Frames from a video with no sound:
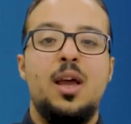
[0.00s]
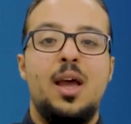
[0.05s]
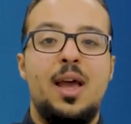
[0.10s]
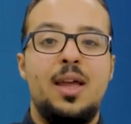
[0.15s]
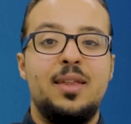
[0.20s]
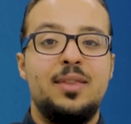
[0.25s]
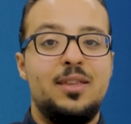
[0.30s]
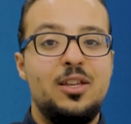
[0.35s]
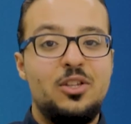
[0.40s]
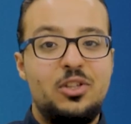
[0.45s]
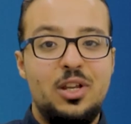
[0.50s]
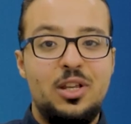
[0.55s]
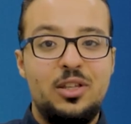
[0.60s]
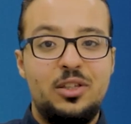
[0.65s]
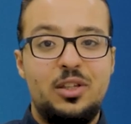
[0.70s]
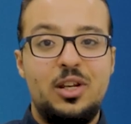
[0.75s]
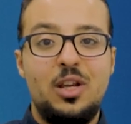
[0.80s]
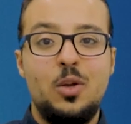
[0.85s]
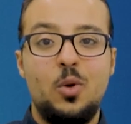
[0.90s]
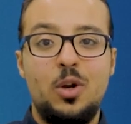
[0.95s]
And this
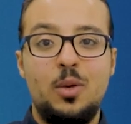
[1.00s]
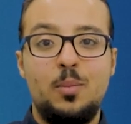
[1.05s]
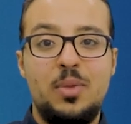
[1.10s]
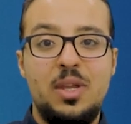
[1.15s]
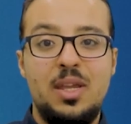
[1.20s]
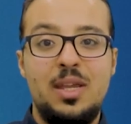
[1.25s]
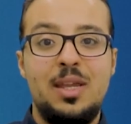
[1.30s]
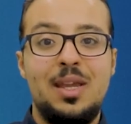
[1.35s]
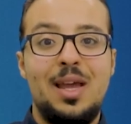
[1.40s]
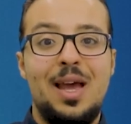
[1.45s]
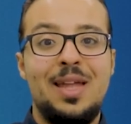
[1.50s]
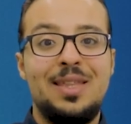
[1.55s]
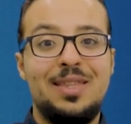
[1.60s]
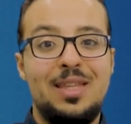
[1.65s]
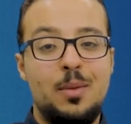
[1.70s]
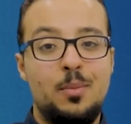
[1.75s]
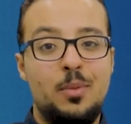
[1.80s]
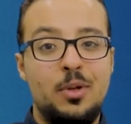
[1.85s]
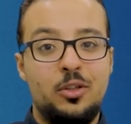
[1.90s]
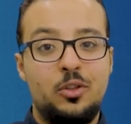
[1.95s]
entry will be a
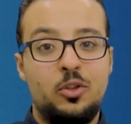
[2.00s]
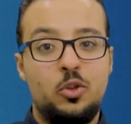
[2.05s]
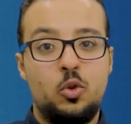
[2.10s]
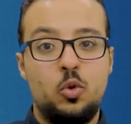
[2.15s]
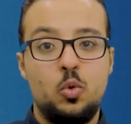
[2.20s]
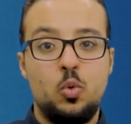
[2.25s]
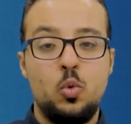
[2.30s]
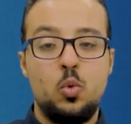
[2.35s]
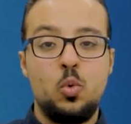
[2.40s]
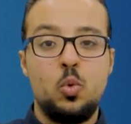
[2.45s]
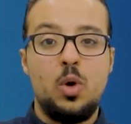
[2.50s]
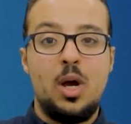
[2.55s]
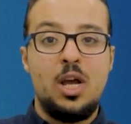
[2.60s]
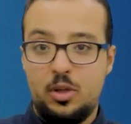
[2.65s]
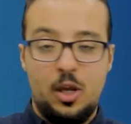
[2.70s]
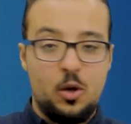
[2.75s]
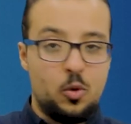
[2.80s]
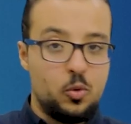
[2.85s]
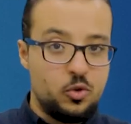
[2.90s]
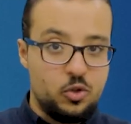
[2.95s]
debit to
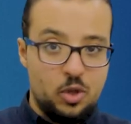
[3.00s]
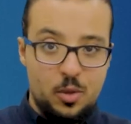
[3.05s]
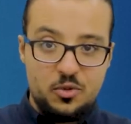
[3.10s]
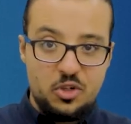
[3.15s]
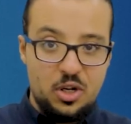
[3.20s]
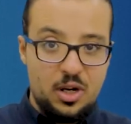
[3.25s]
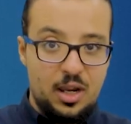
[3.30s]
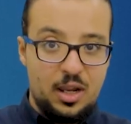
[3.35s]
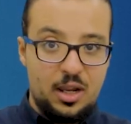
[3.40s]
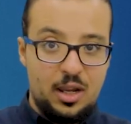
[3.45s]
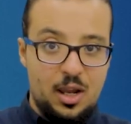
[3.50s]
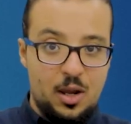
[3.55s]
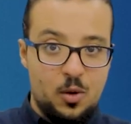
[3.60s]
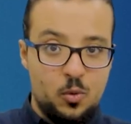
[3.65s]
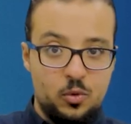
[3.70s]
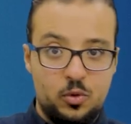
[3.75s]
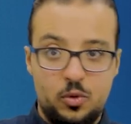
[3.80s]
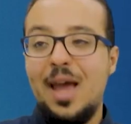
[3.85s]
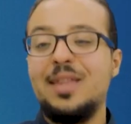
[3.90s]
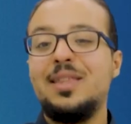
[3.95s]
a consumption
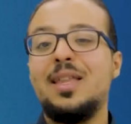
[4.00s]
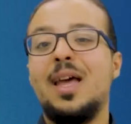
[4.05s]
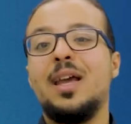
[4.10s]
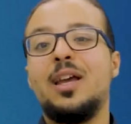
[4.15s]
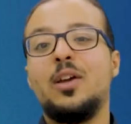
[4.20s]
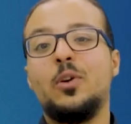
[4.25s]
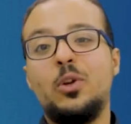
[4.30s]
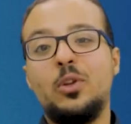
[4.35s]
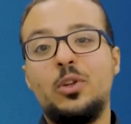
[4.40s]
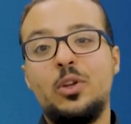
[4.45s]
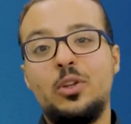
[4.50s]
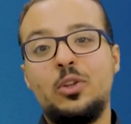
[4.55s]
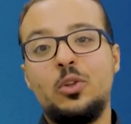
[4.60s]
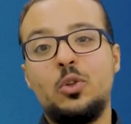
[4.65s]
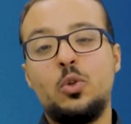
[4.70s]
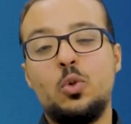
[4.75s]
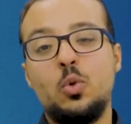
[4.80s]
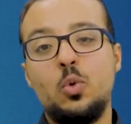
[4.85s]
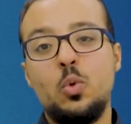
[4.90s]
account and a credit